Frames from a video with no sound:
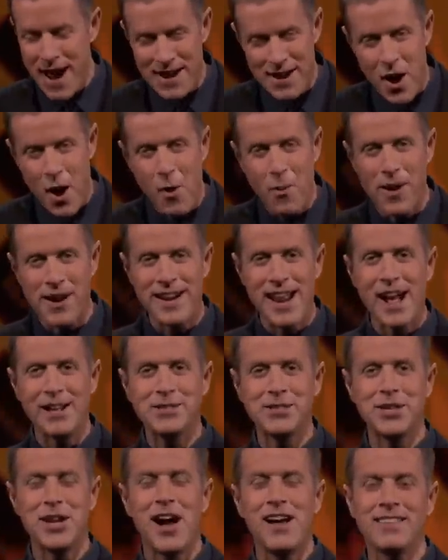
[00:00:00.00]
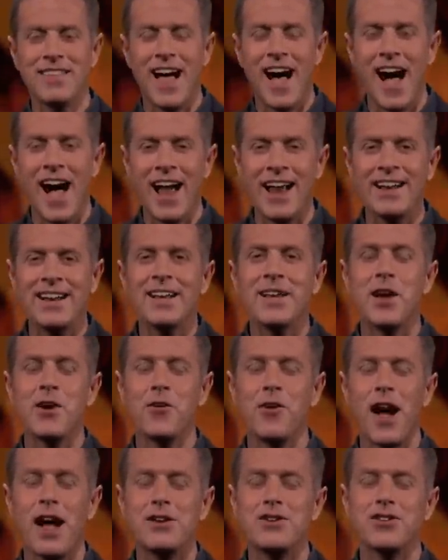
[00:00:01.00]
may know, we announced it online.
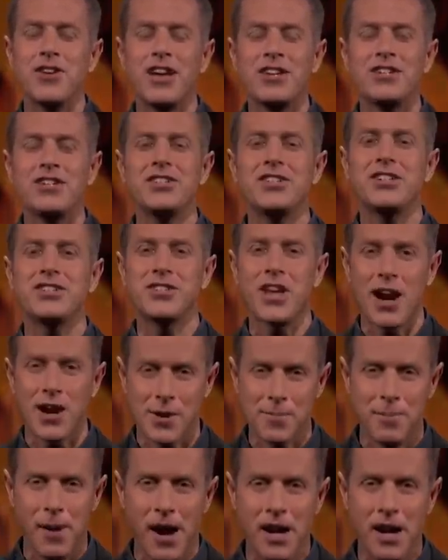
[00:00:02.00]
Congratulations to Sucker